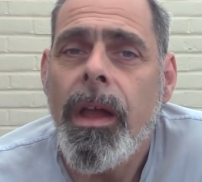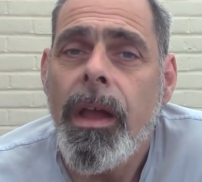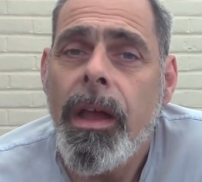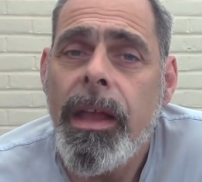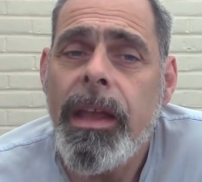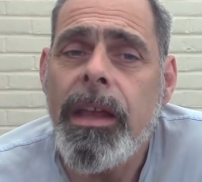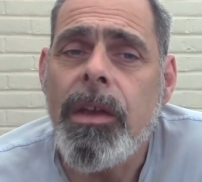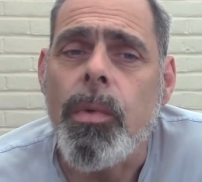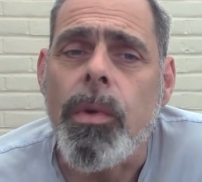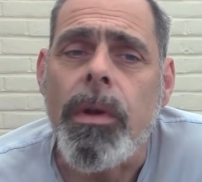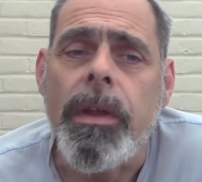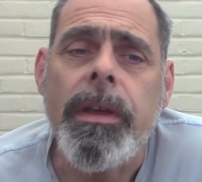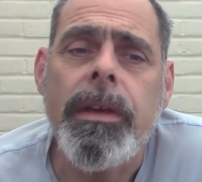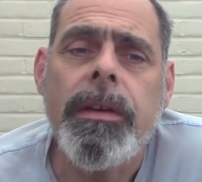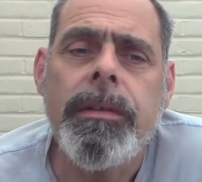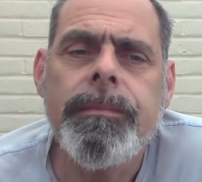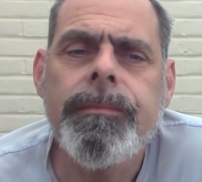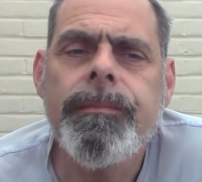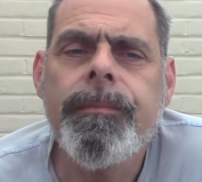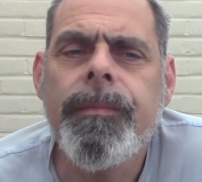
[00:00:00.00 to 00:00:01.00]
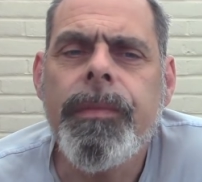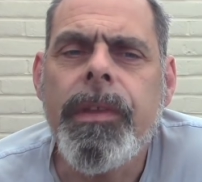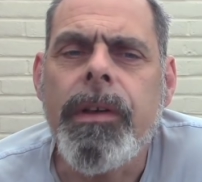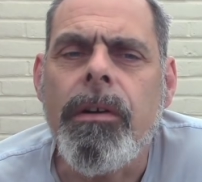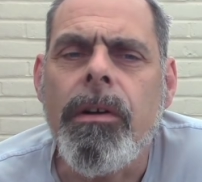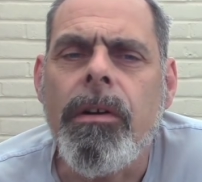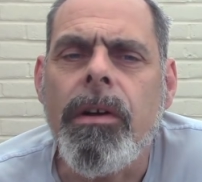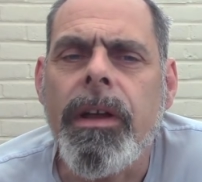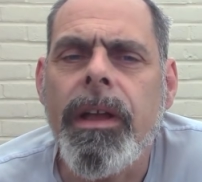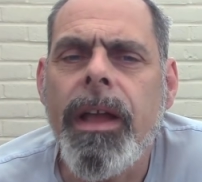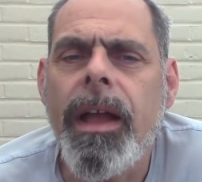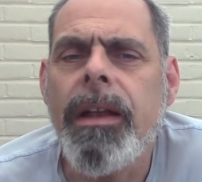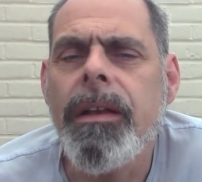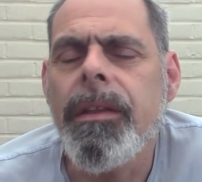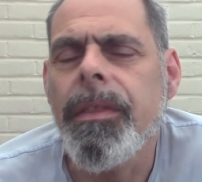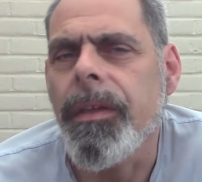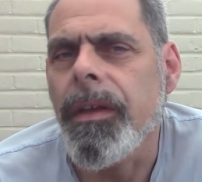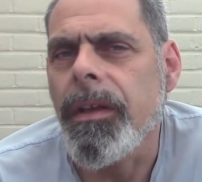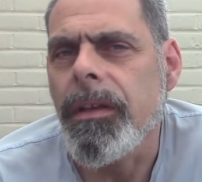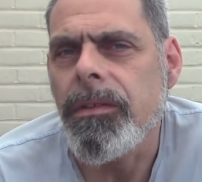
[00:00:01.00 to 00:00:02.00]
Equally, there are again
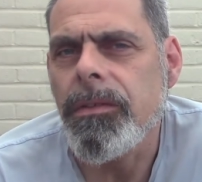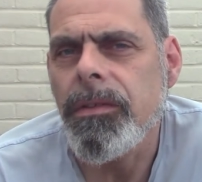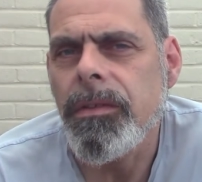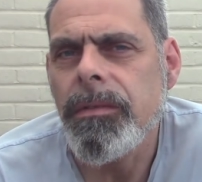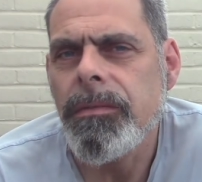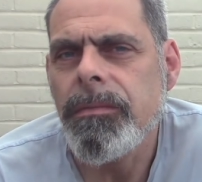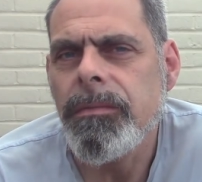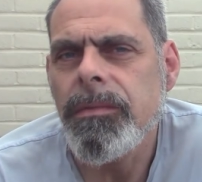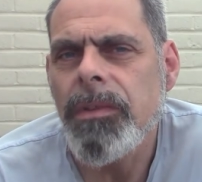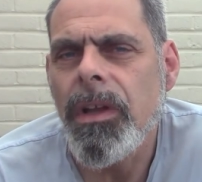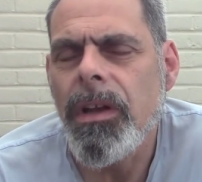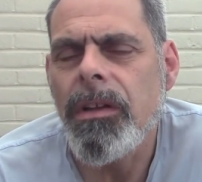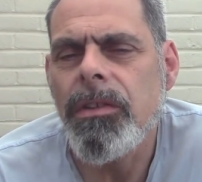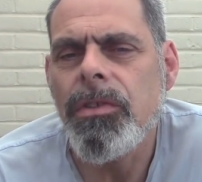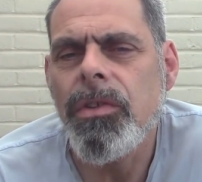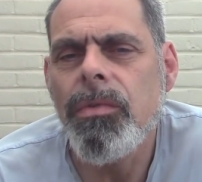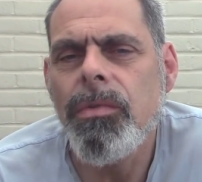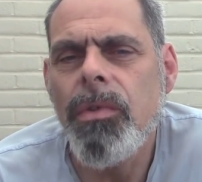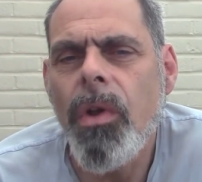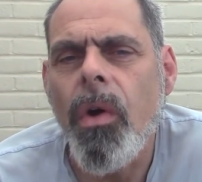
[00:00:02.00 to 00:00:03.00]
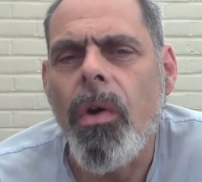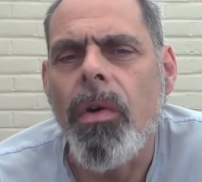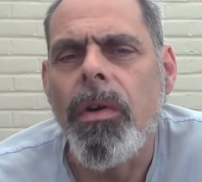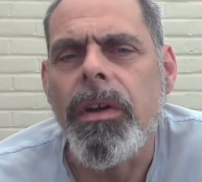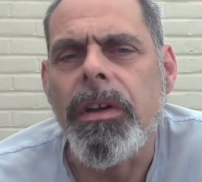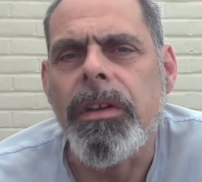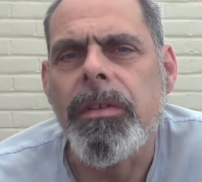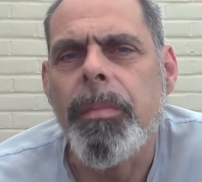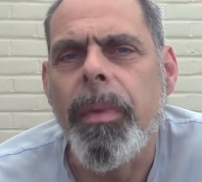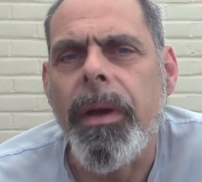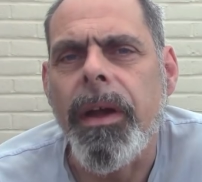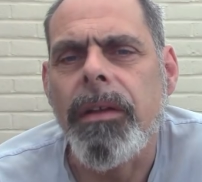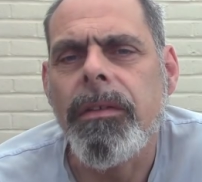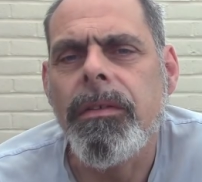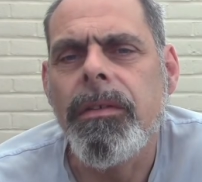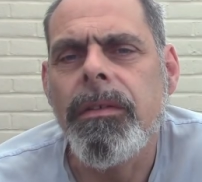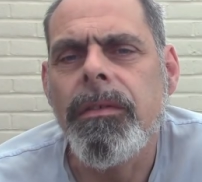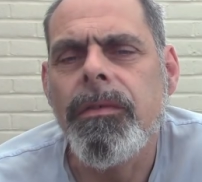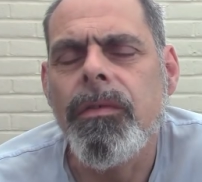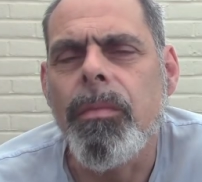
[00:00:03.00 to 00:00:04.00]
things that I do not expect
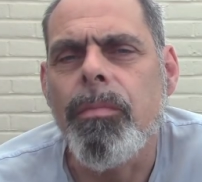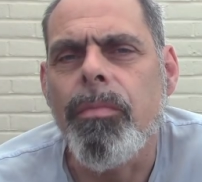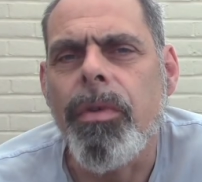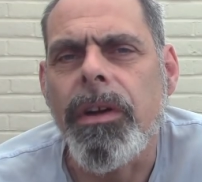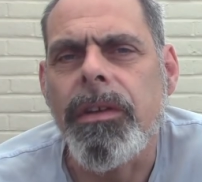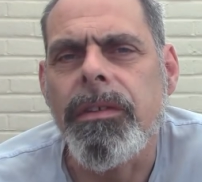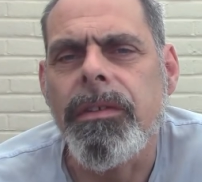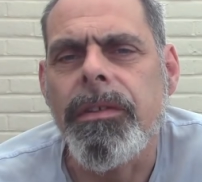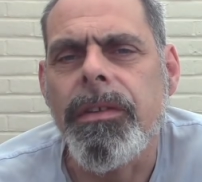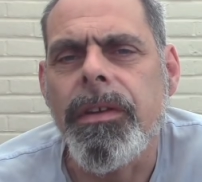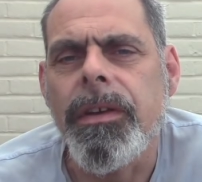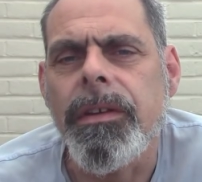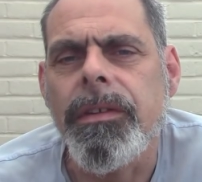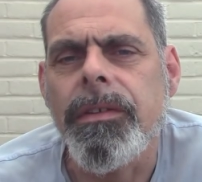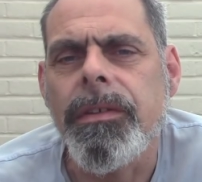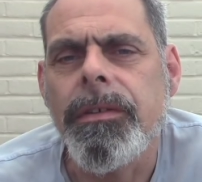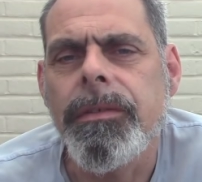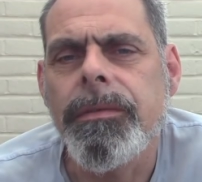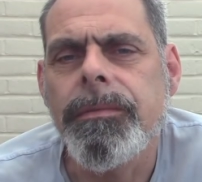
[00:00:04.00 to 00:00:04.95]
from Brexiteers.